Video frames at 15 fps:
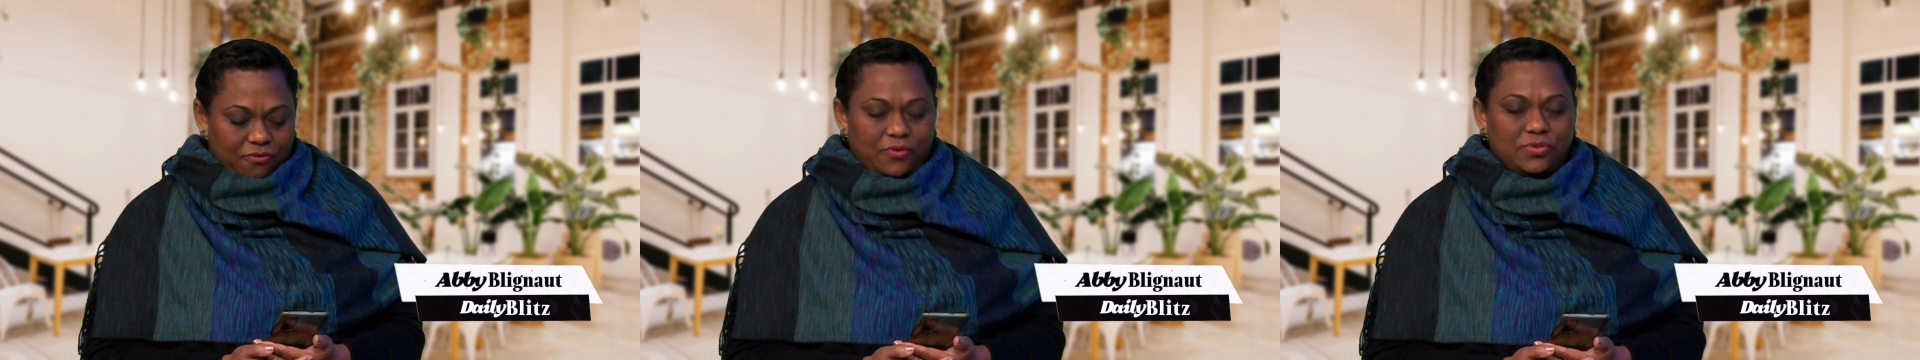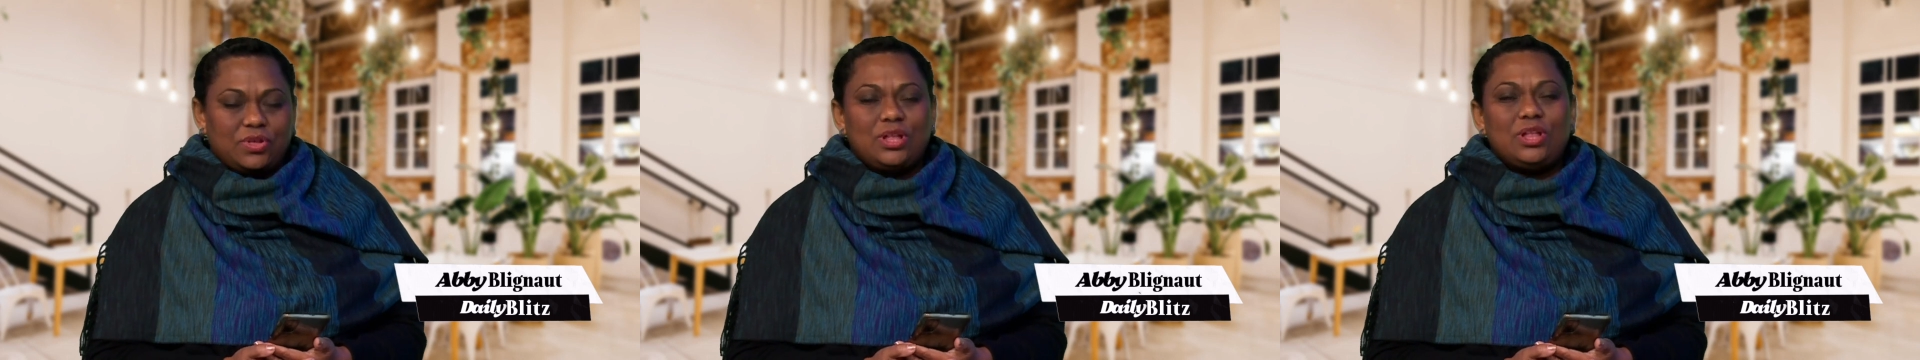
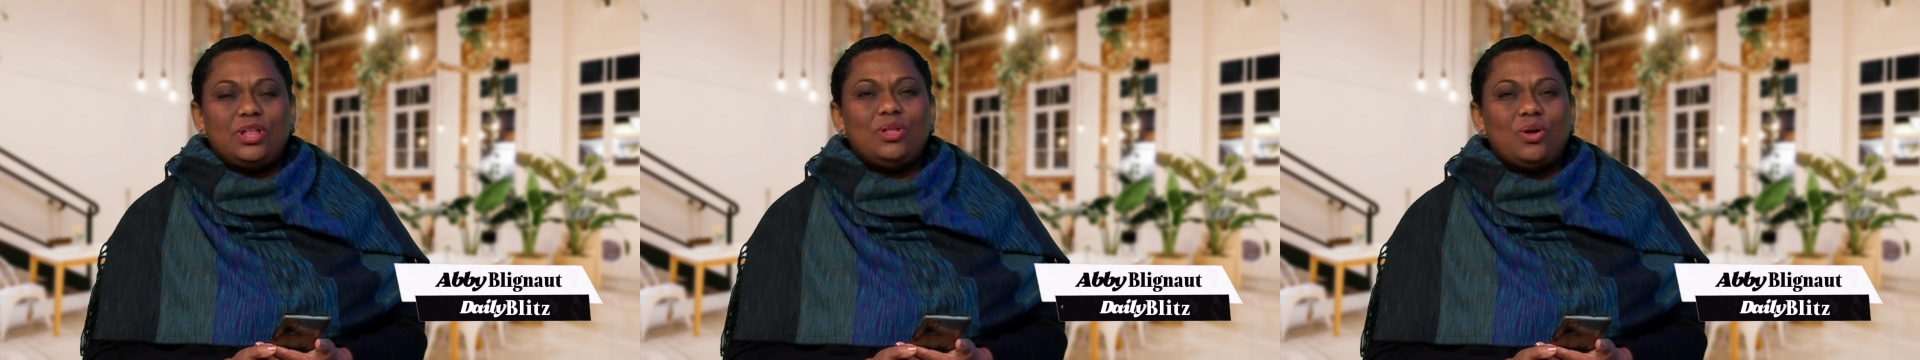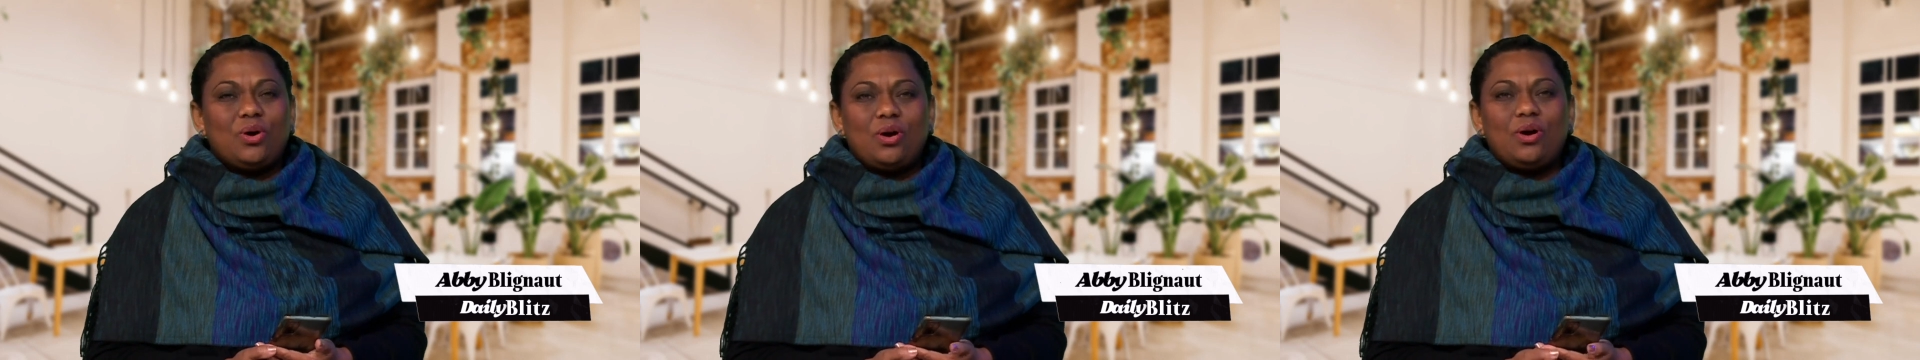for the
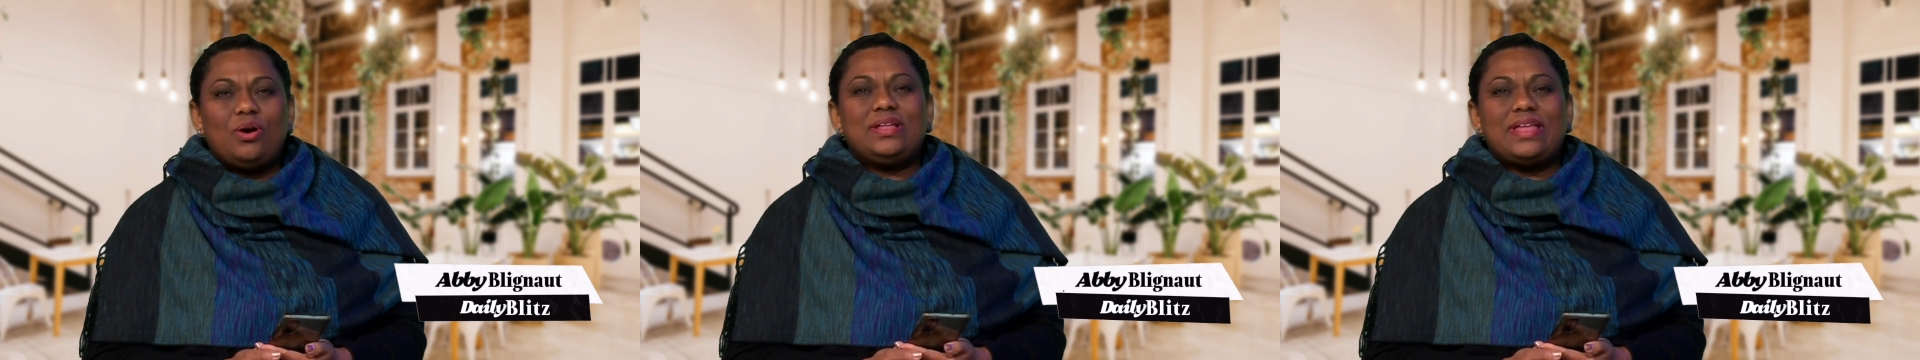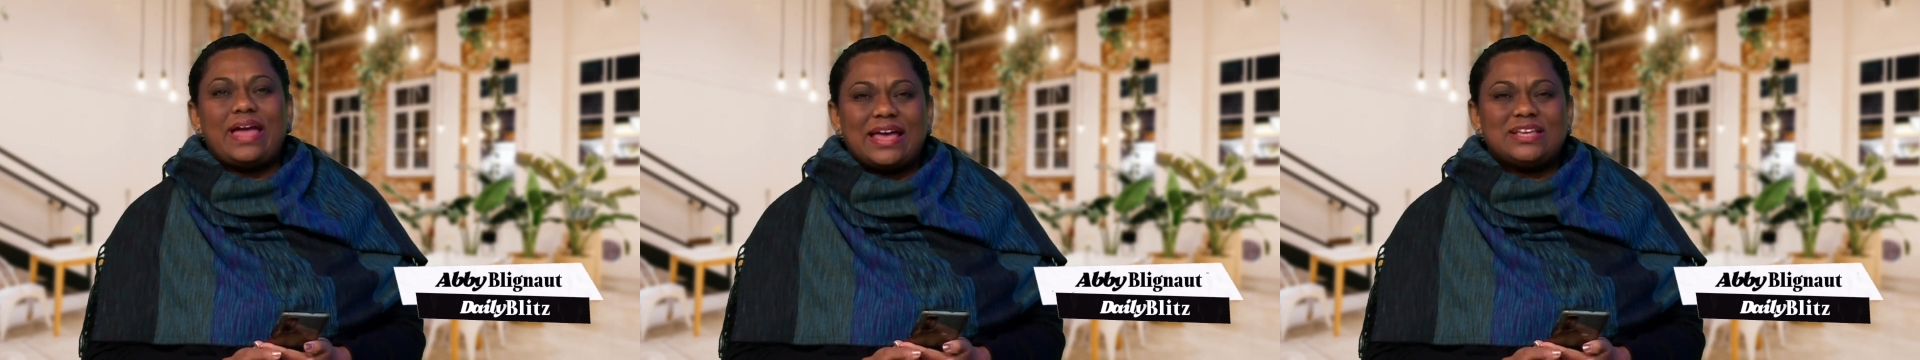
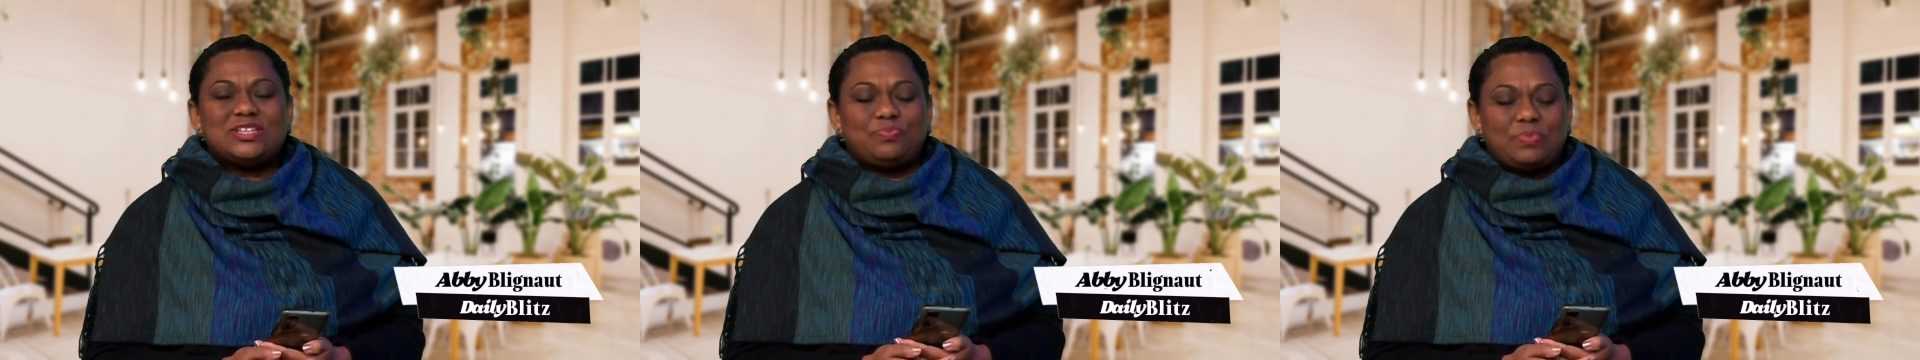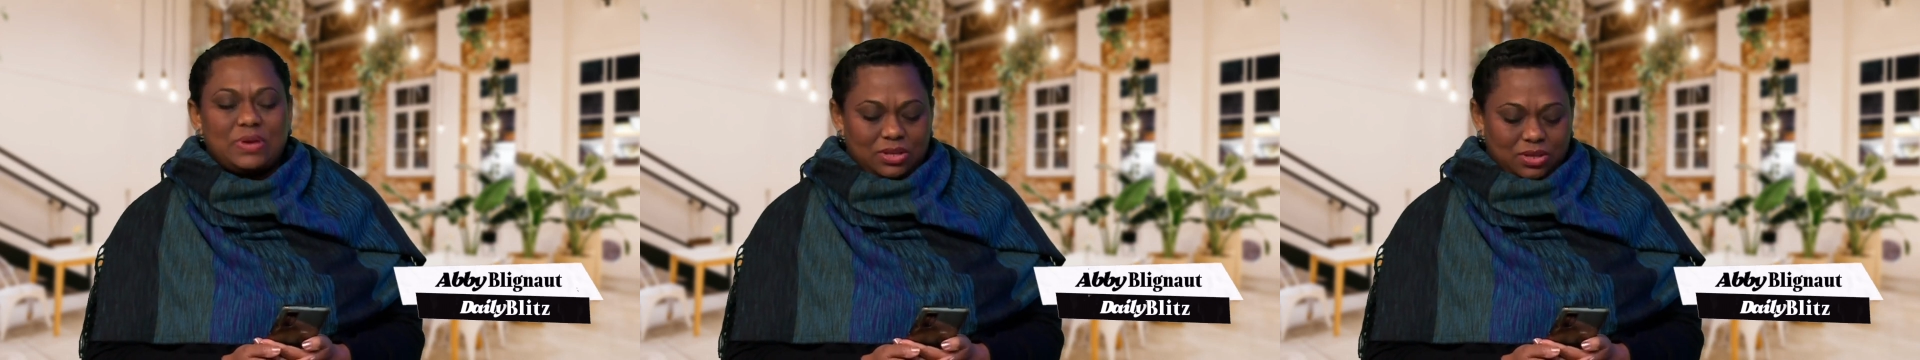Lord
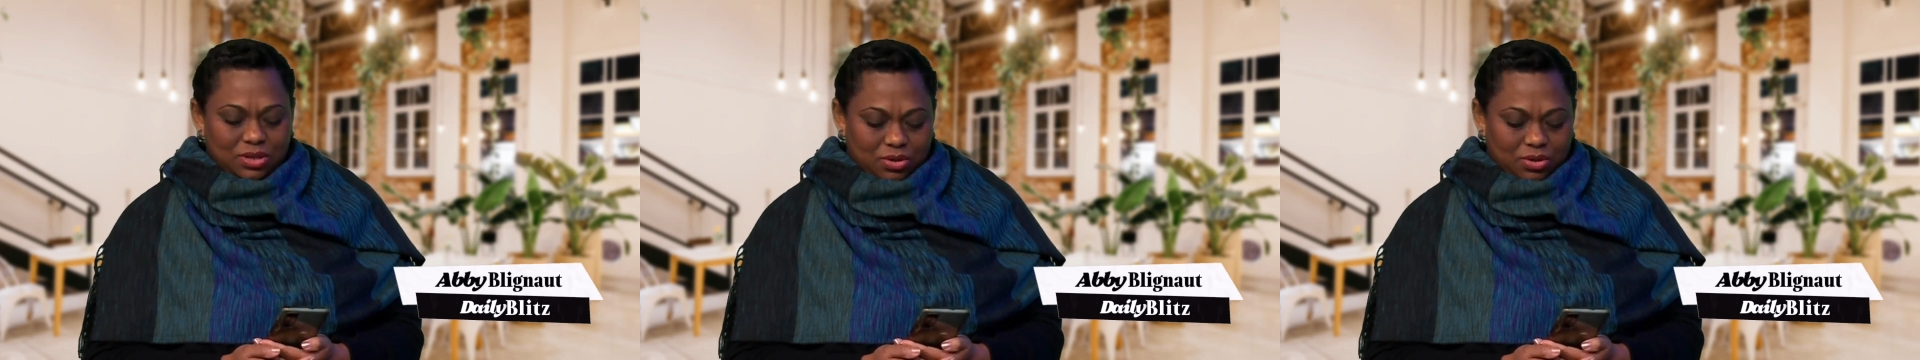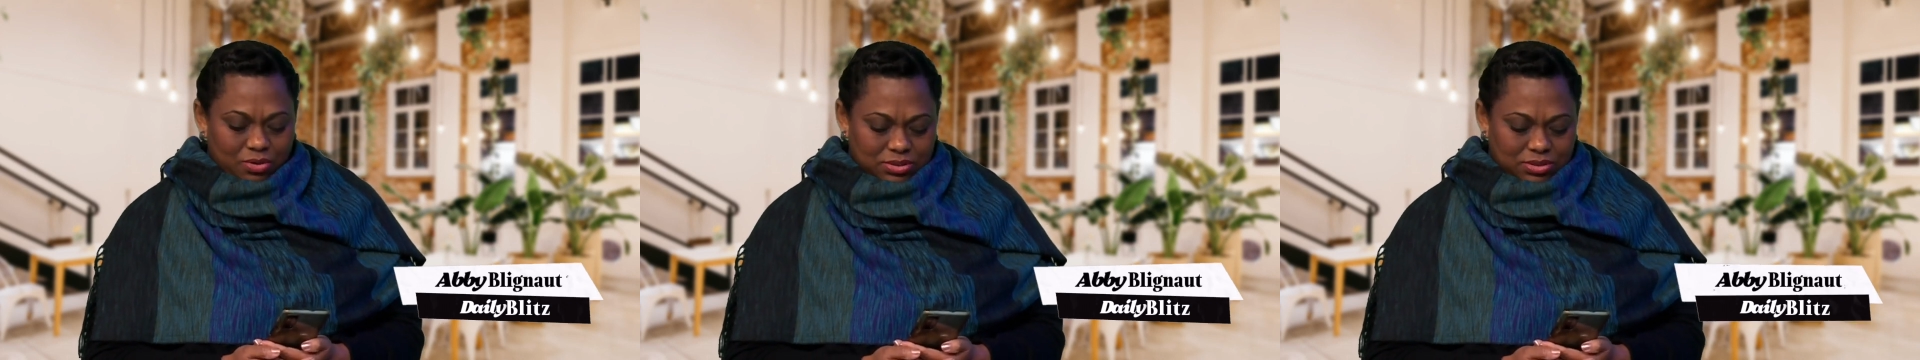has been
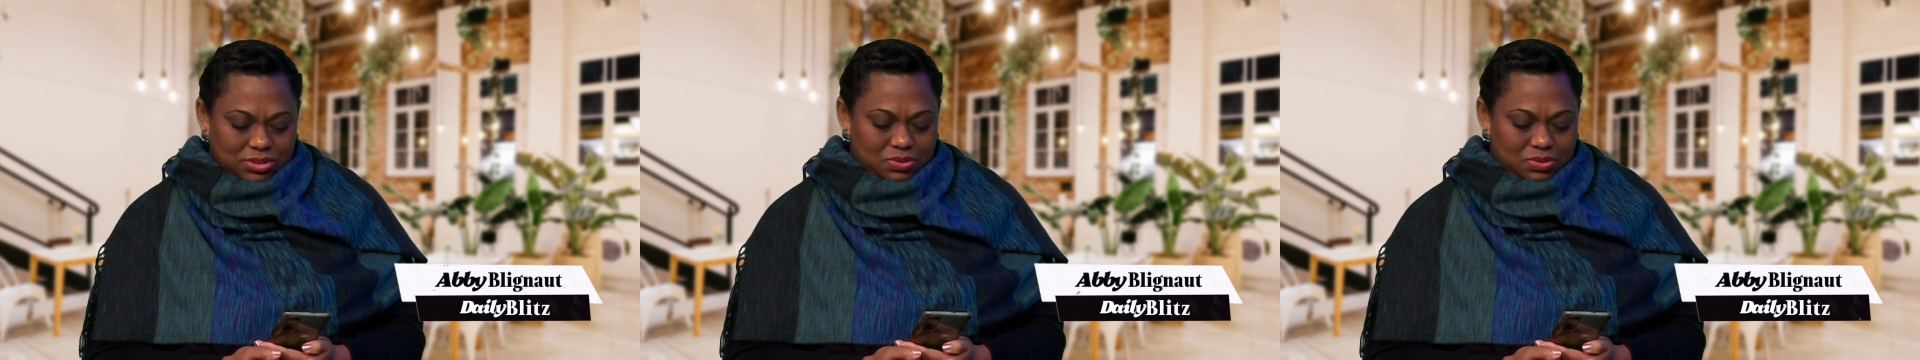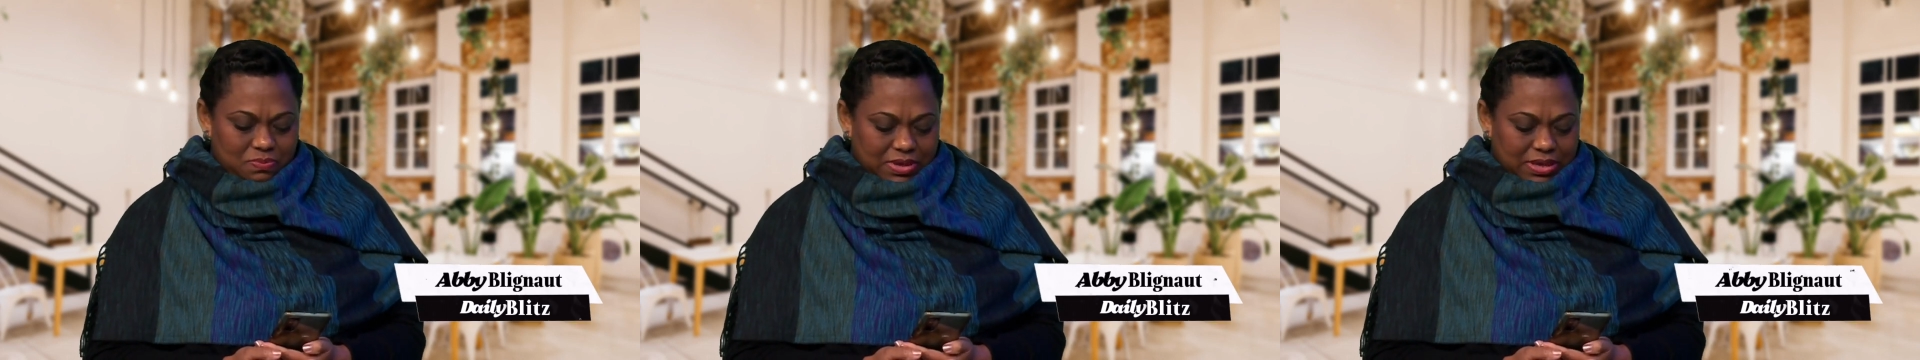good
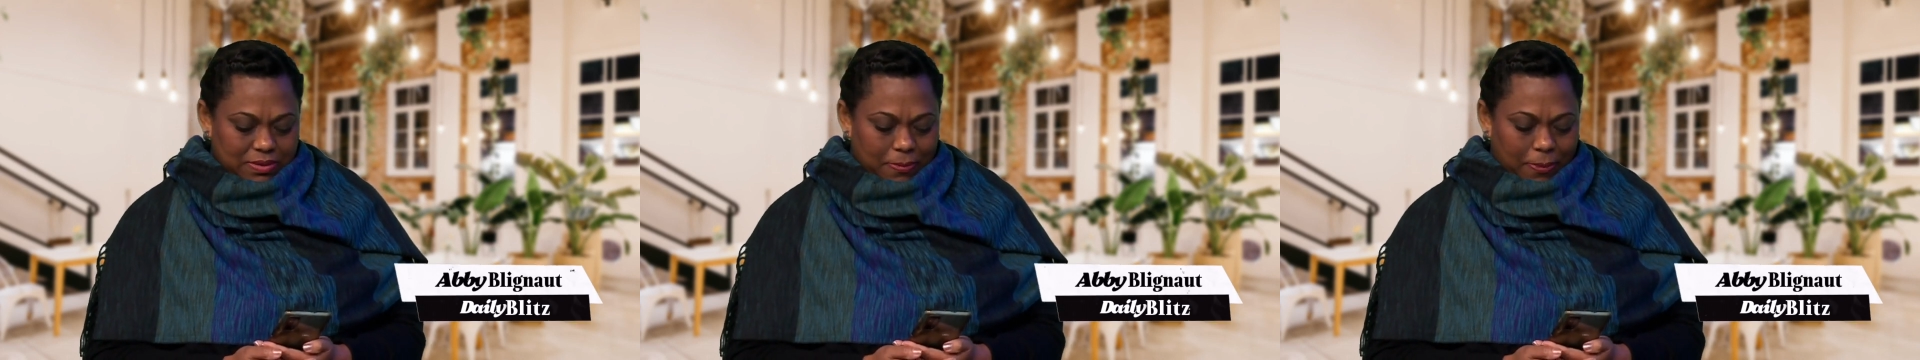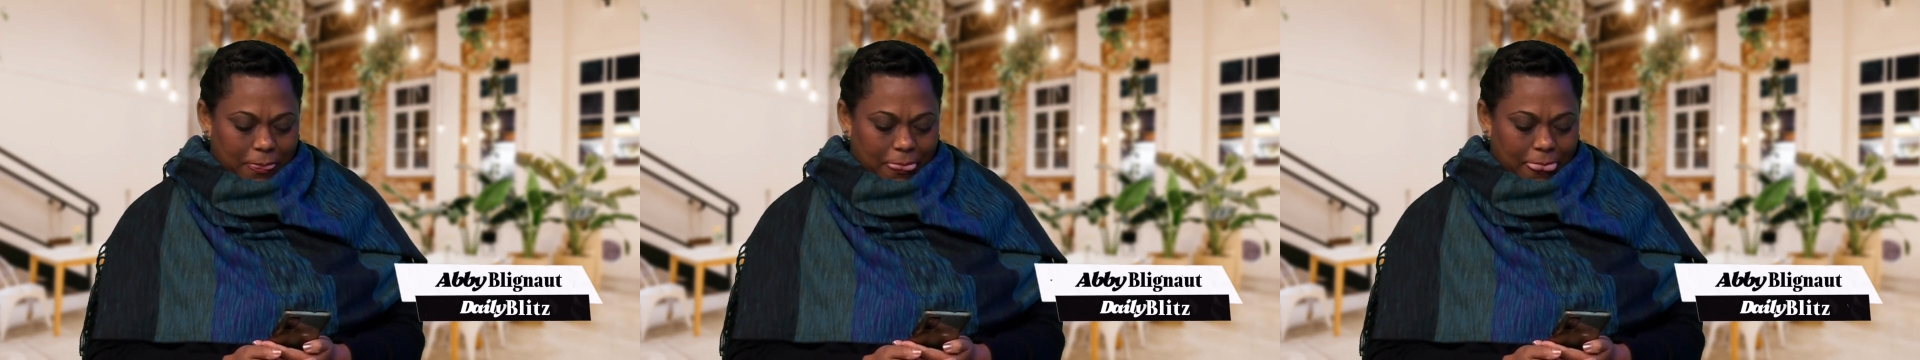to me.